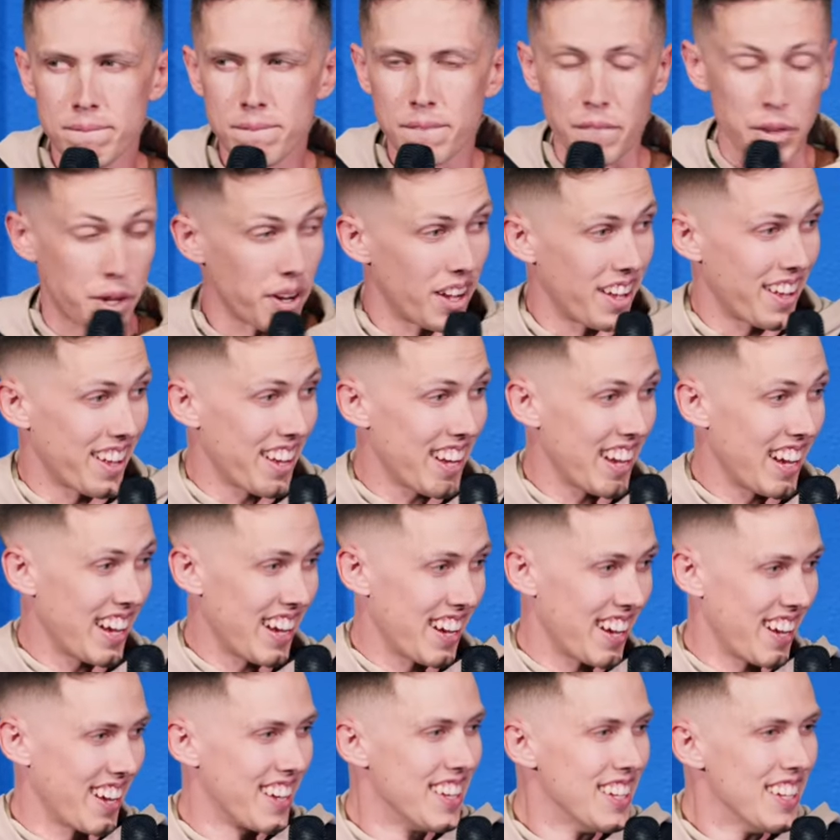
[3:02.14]
I
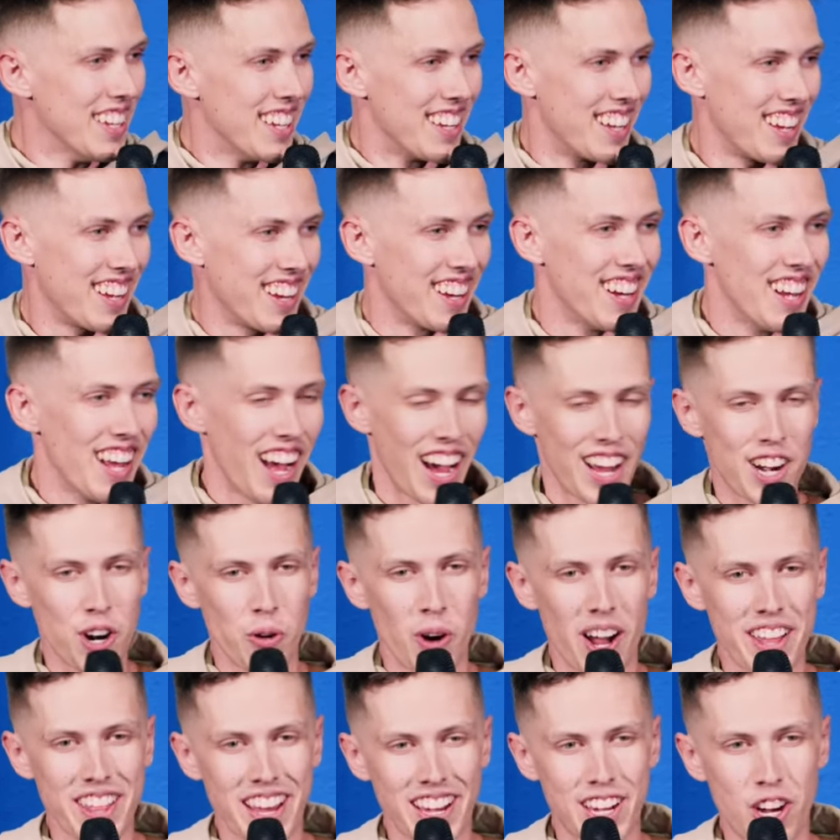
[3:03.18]
don't know
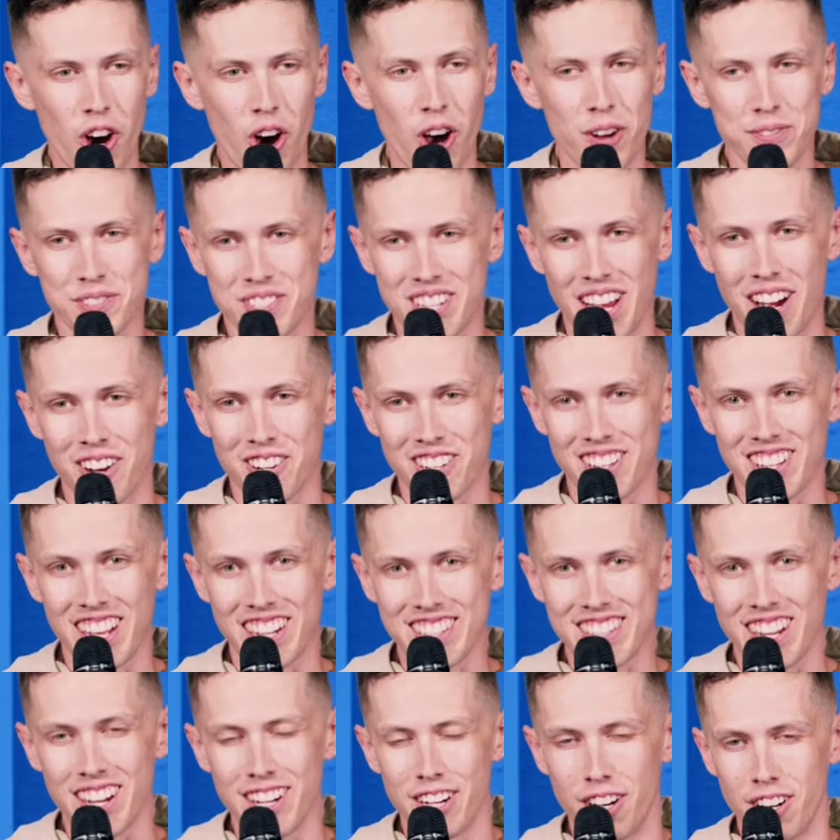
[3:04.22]
why that cough sounded
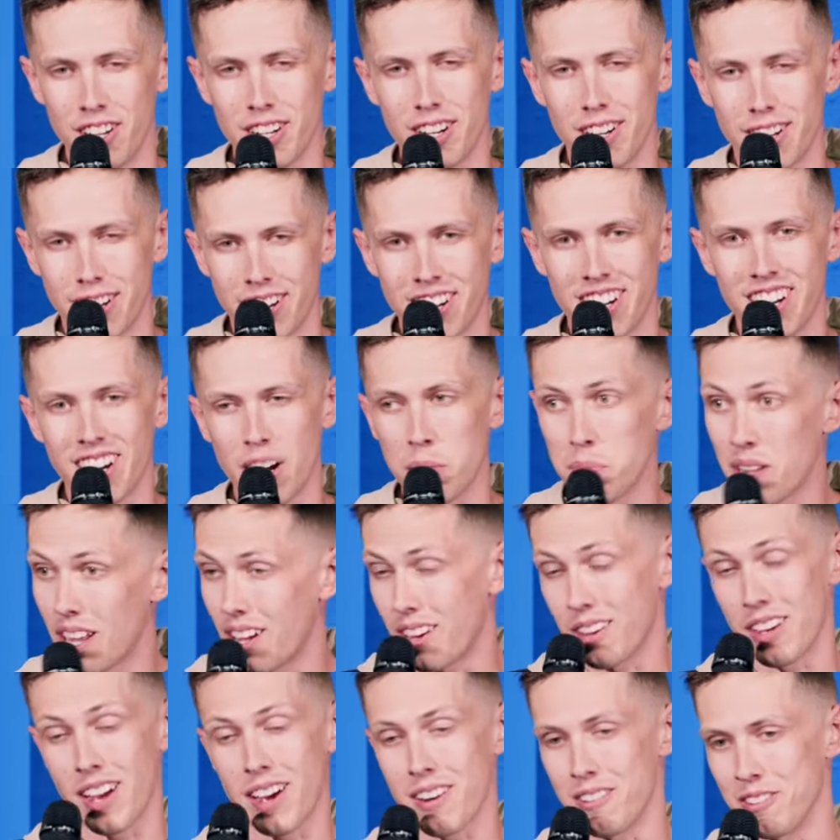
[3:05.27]
like that. I'd be
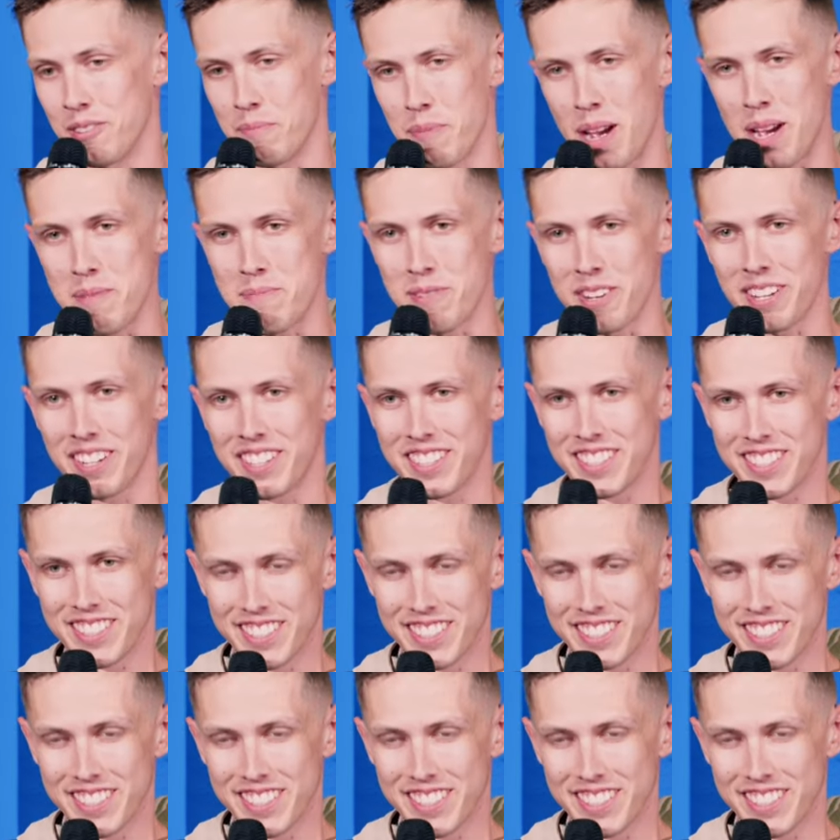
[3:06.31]
like, I don't know, maybe.